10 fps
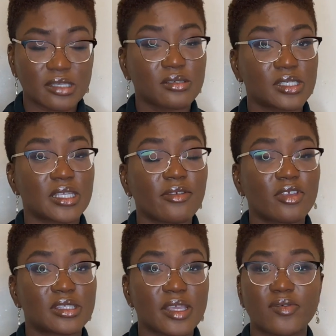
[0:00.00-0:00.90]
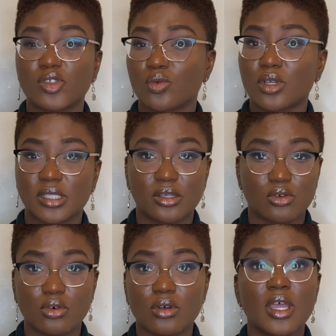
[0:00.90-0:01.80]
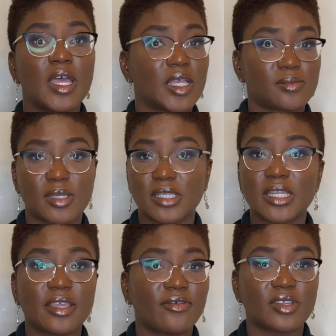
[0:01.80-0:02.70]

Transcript: especially if you're saving towards a goal, especially if